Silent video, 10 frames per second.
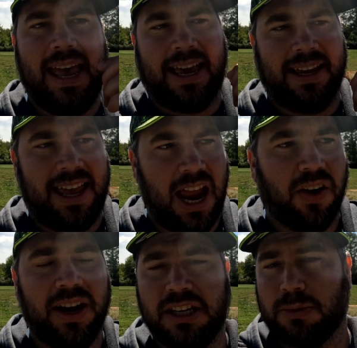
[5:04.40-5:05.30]
it can
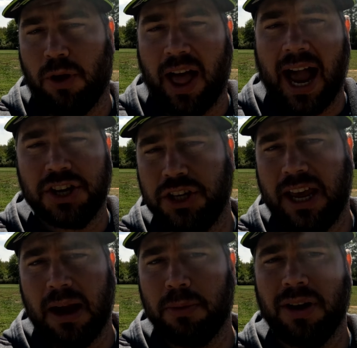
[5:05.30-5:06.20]
carry a small action
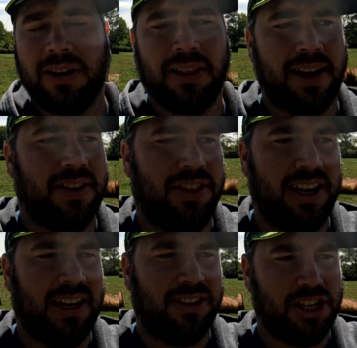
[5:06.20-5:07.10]
camera like
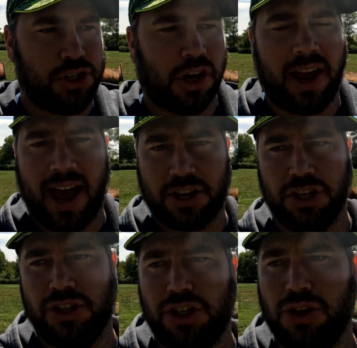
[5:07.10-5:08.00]
the DJI
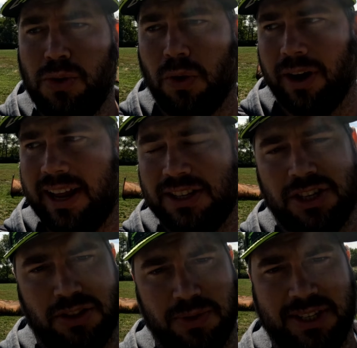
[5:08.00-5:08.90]
Action 2 or an
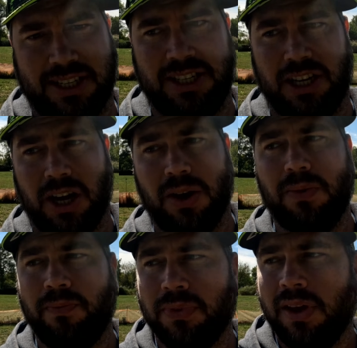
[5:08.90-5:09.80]
Insta360
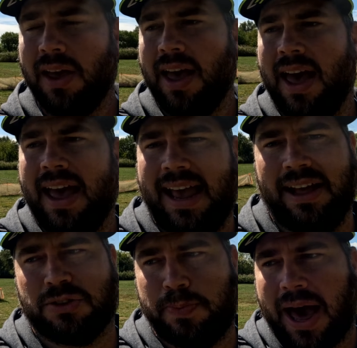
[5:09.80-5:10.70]
Go.
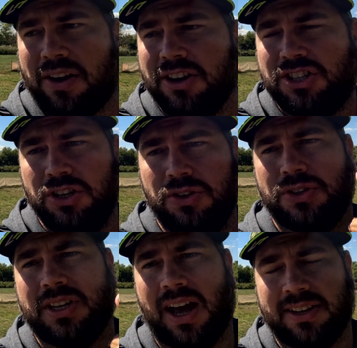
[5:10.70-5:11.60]
Its batteries
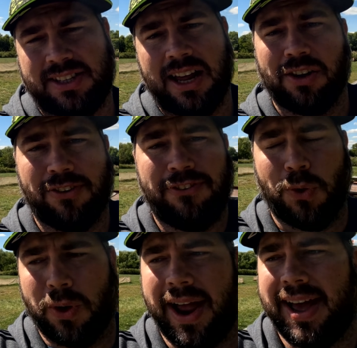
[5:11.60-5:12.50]
use uh, standard
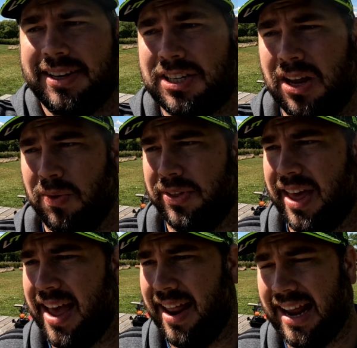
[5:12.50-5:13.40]
4S with
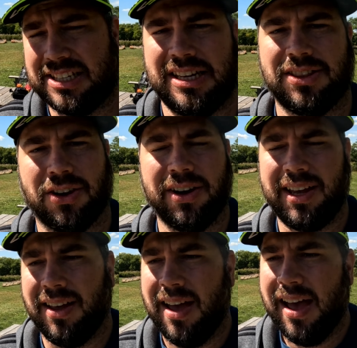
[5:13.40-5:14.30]
a
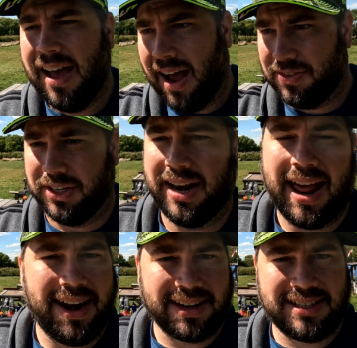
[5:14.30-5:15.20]
XT30. Obviously you
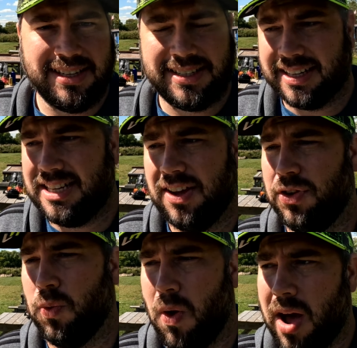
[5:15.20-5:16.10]
can add an XT60
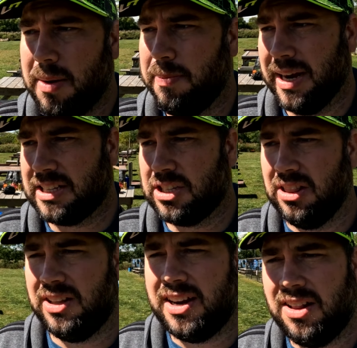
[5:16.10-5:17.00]
if you want, but it's
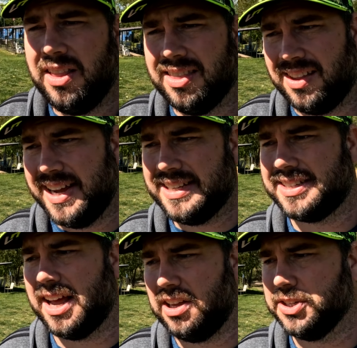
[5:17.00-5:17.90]
little light
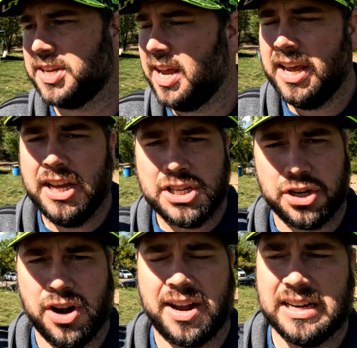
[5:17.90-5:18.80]
cells,
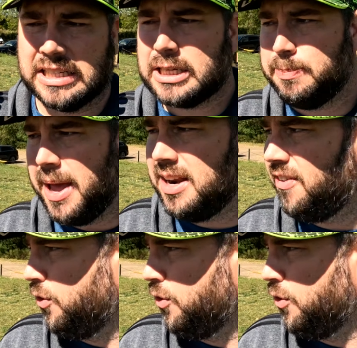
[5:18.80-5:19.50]
so you're not gonna spend a